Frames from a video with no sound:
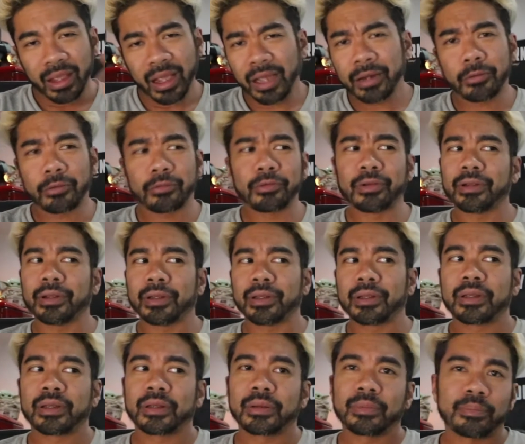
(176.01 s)
I don't
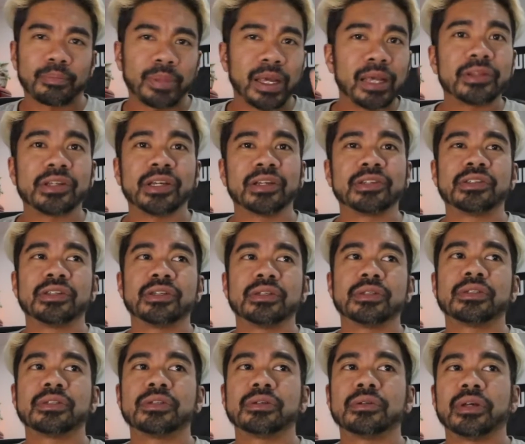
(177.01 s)
really pay
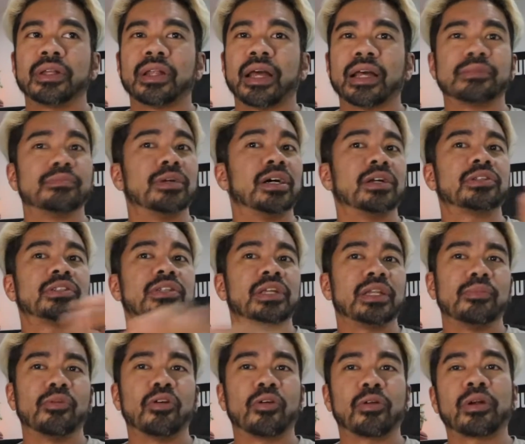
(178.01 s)
attention to it as much
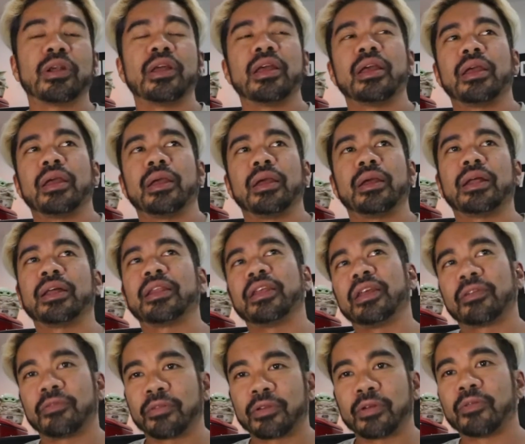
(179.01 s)
anymore. And I
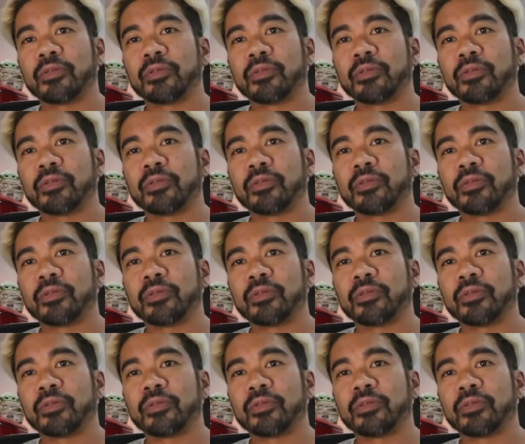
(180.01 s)
think with